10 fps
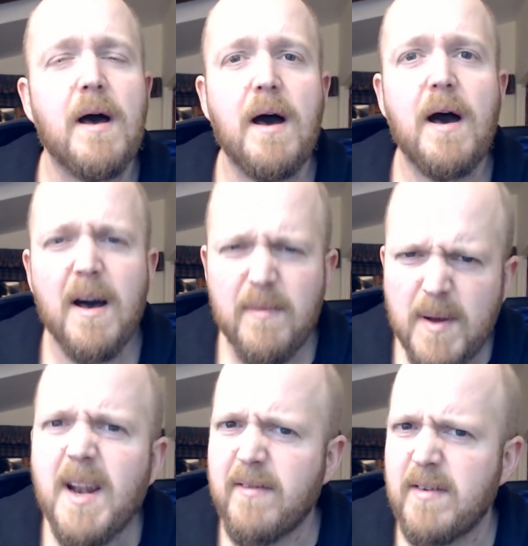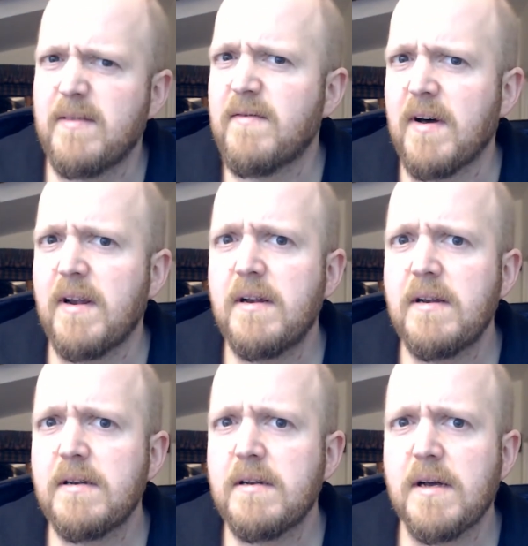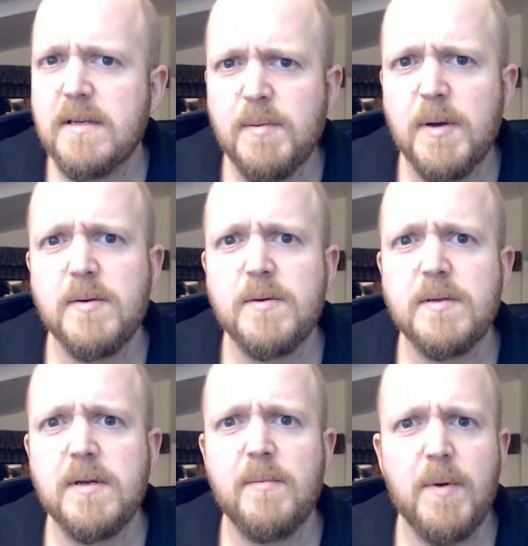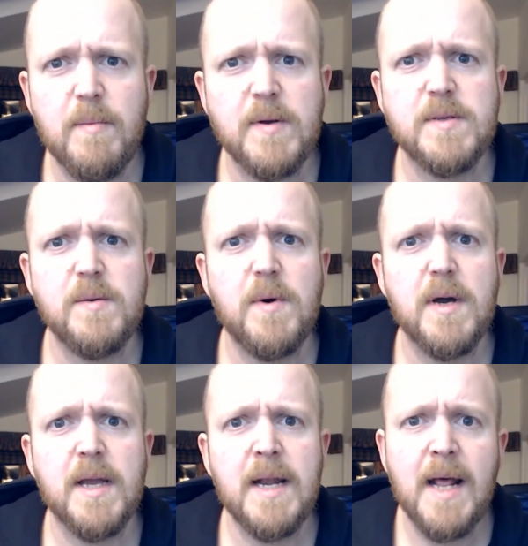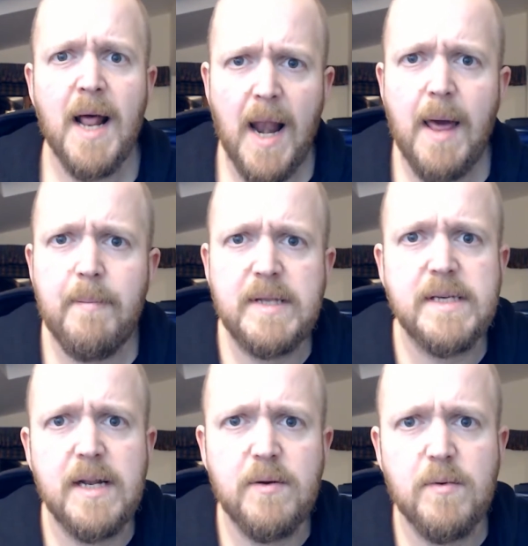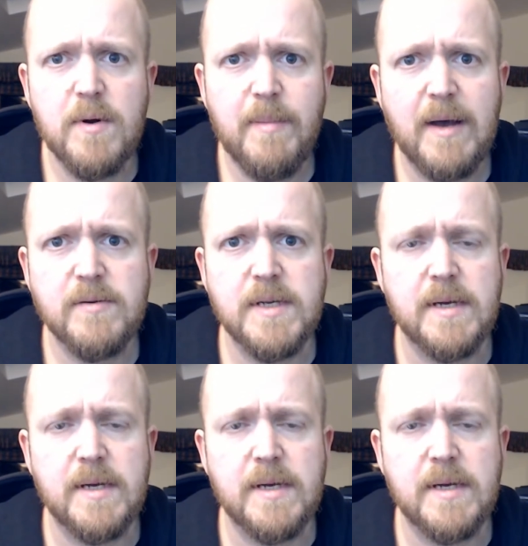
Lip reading: I've been having fun, I suppose. I've been mostly working. Let me tell you all about it.